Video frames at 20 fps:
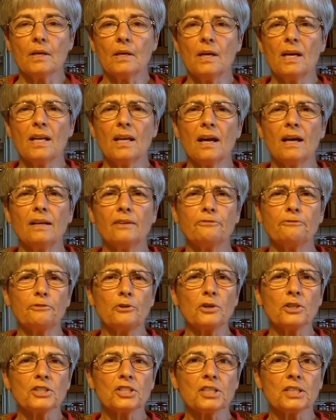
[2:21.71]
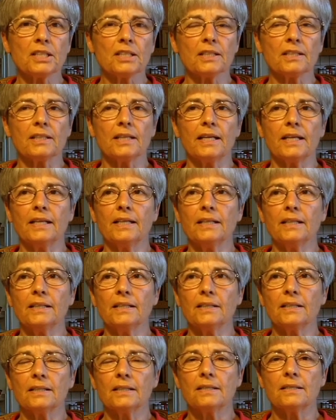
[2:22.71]
And unfortunately,
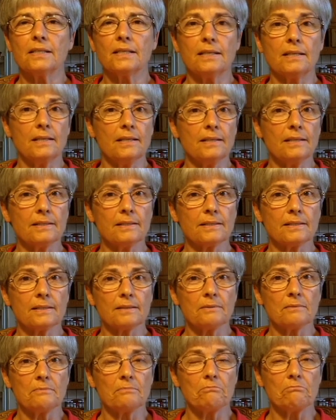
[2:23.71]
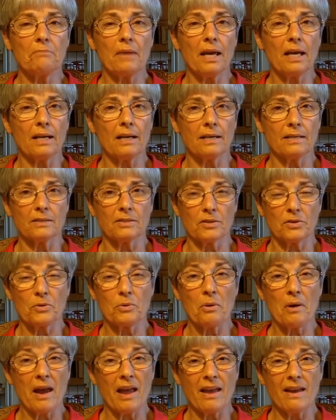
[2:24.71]
the yeast make us
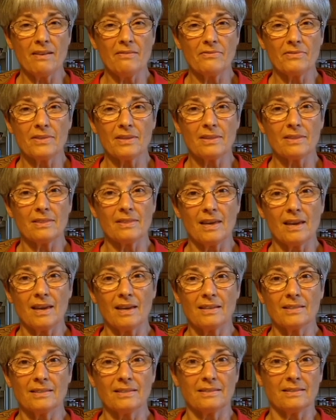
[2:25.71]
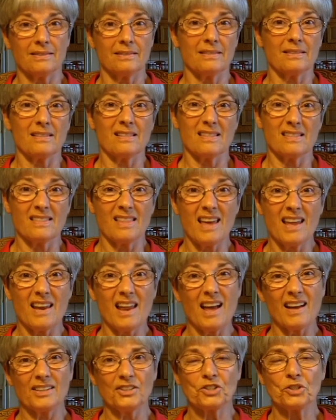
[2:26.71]
crave the things they
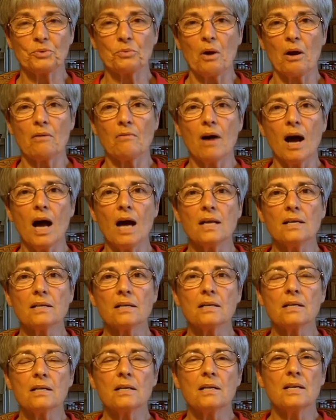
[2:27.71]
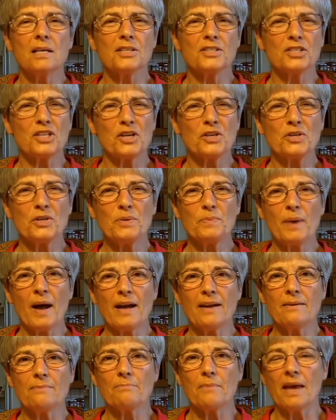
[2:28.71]
like to grow on. So you
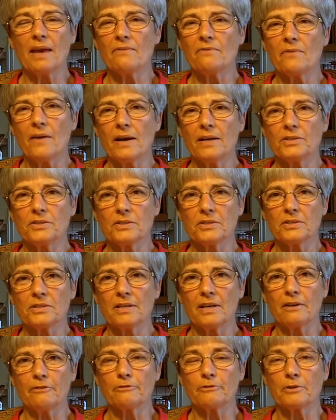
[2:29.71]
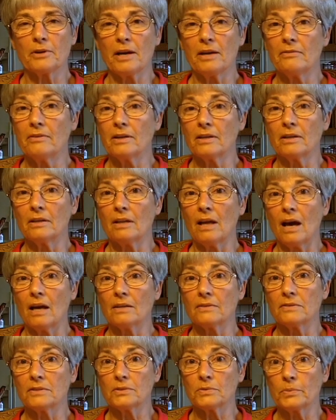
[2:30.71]
may find yourself craving a lot
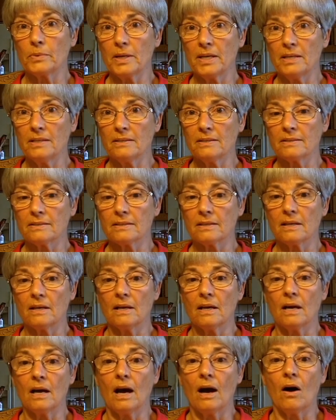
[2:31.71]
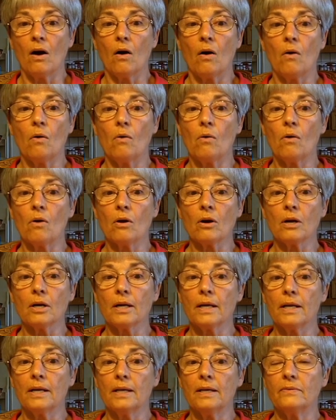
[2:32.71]
of sweets, or
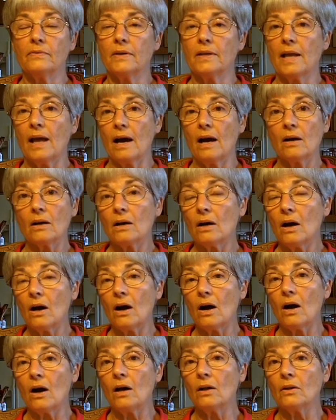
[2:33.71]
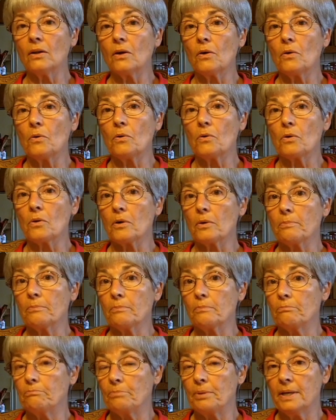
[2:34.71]
even alcohol, or
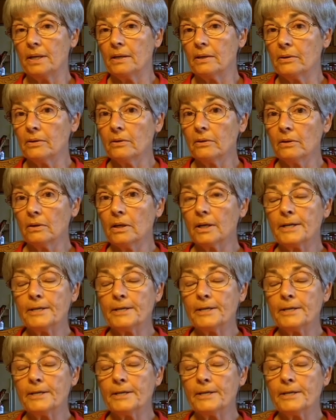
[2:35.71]
beer,